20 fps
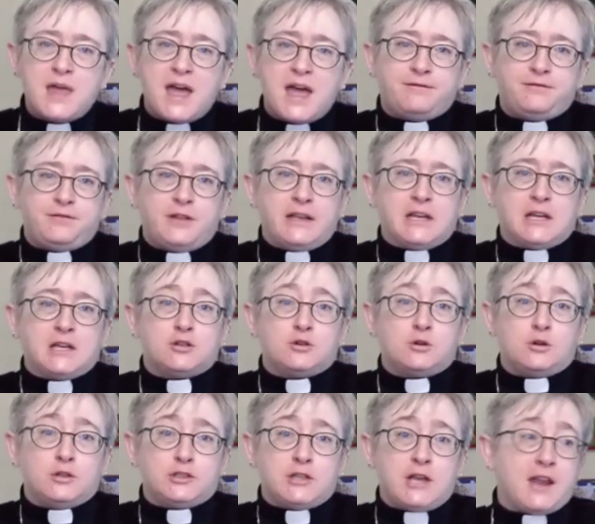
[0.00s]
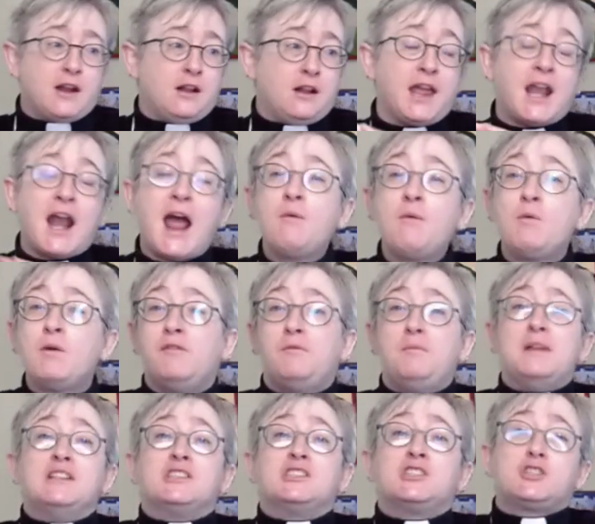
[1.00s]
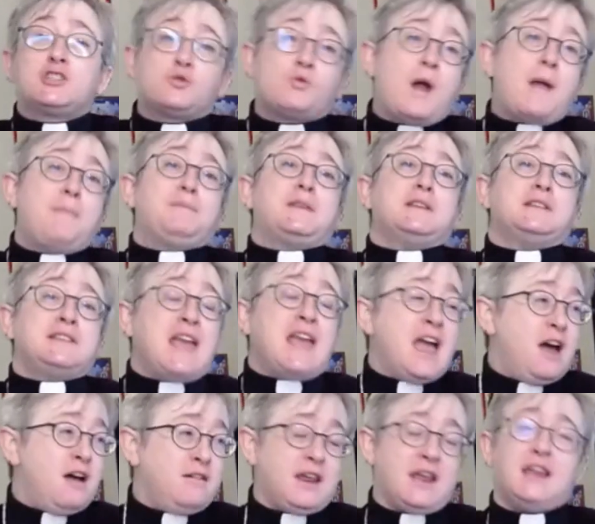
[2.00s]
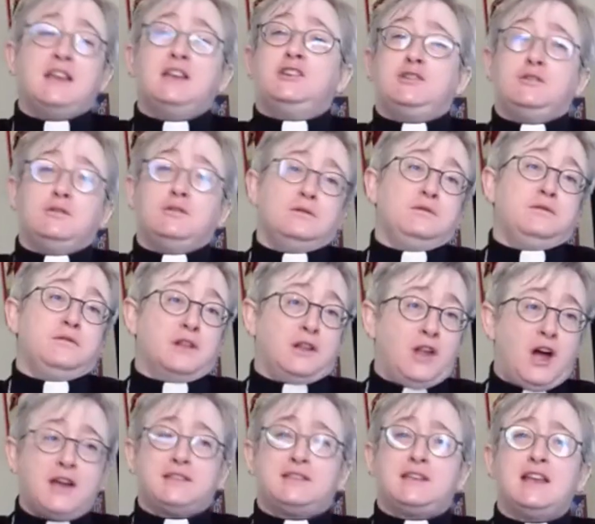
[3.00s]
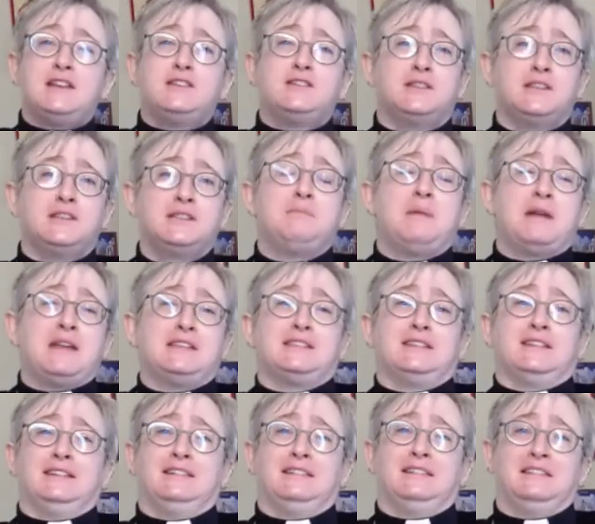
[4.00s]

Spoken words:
that flood control channel, and I would have been swept down into the Los Angeles basin.